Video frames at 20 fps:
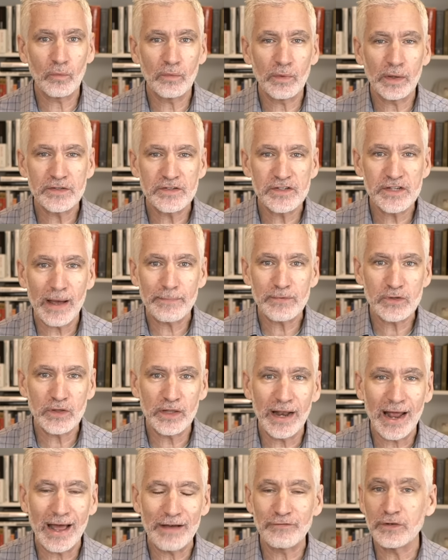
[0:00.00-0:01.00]
SEPs
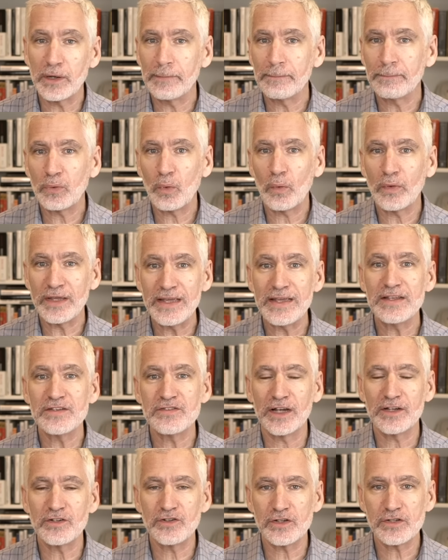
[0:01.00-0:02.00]
that have employees,
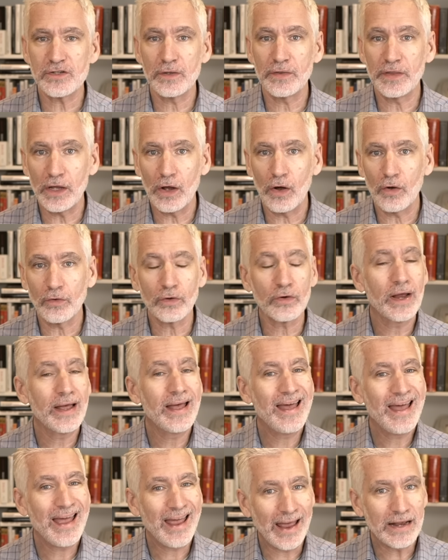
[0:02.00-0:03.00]
not just the owner,
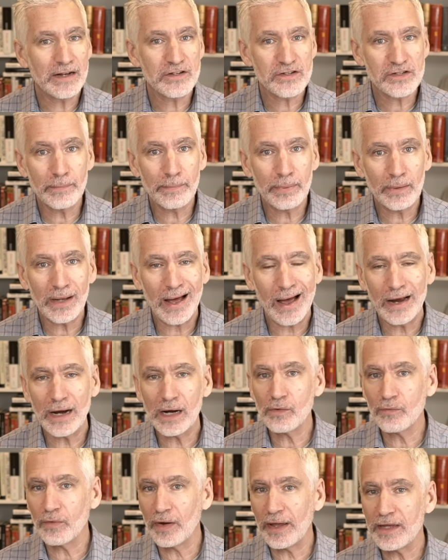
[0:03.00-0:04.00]
and simple
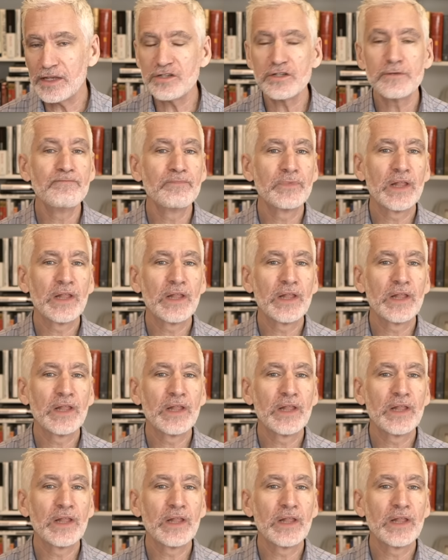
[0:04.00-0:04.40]
IRAs.